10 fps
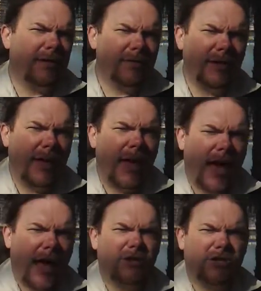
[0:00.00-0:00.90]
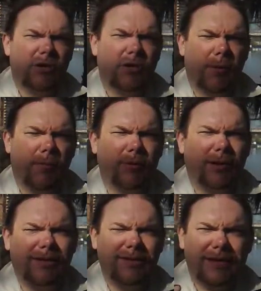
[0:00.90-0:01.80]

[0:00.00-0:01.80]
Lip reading: easily and share them up online.